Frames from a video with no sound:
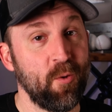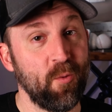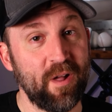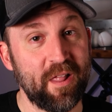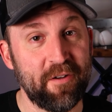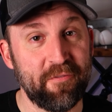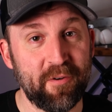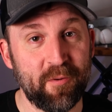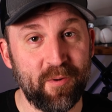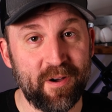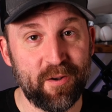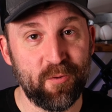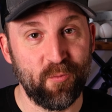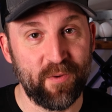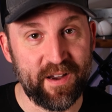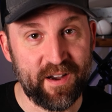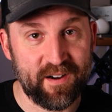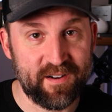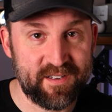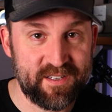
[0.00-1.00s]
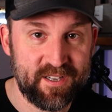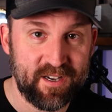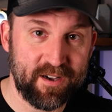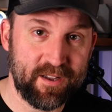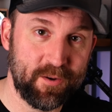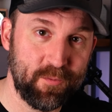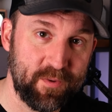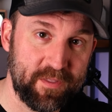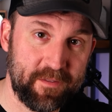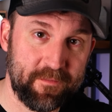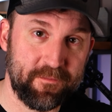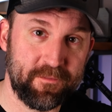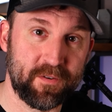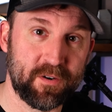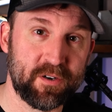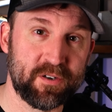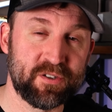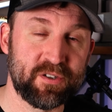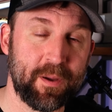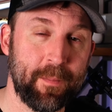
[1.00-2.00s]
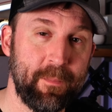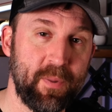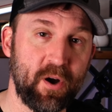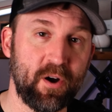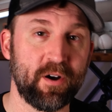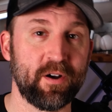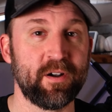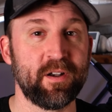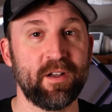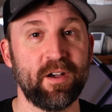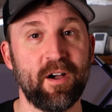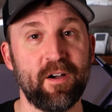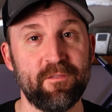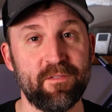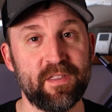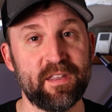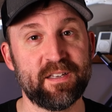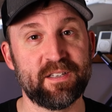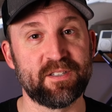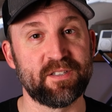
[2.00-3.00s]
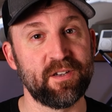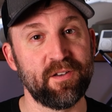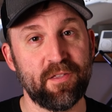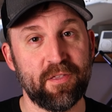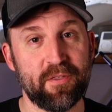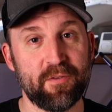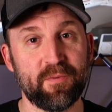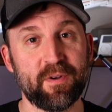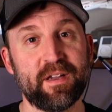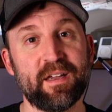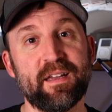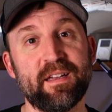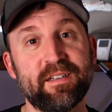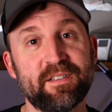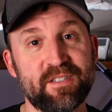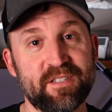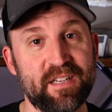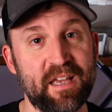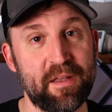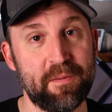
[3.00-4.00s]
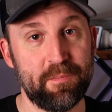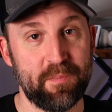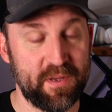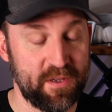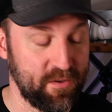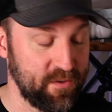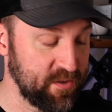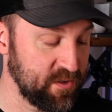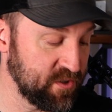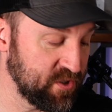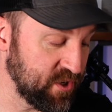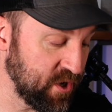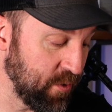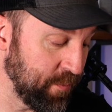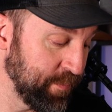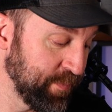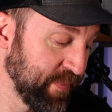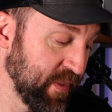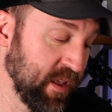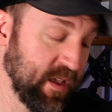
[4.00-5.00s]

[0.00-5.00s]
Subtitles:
Well everyone, we are done with the first part of this 3-set build. So